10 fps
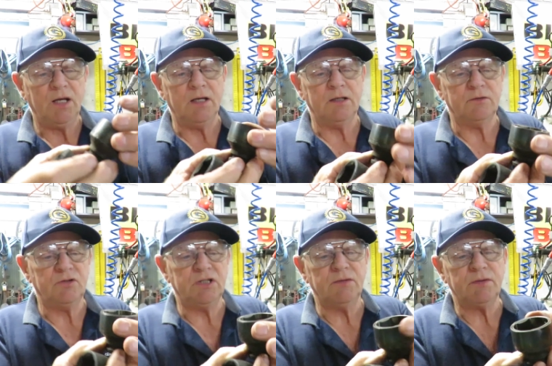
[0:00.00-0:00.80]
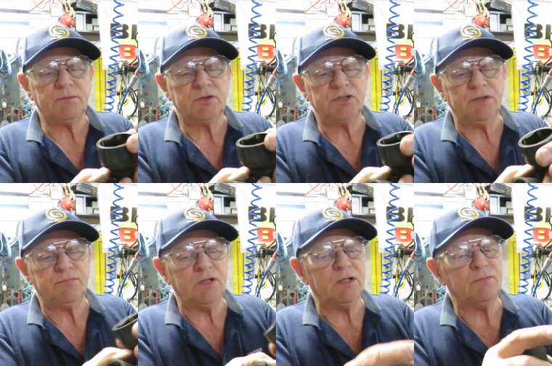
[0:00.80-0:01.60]
uh, to give it
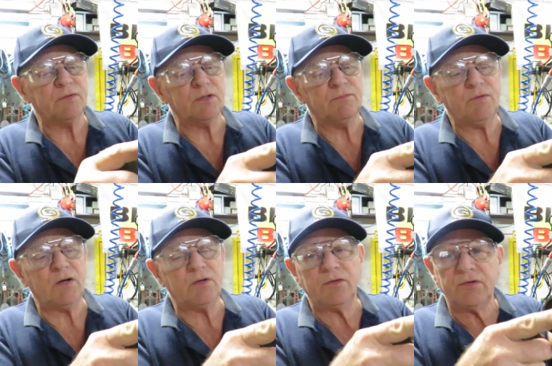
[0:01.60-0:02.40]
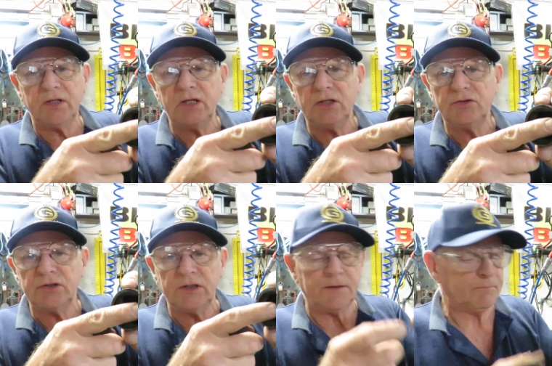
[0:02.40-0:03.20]
stiffening for the very thin edge
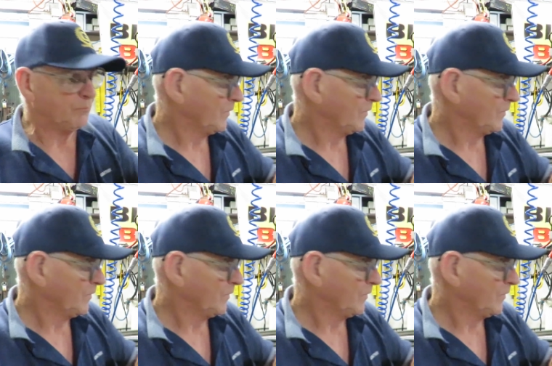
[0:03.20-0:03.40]
here.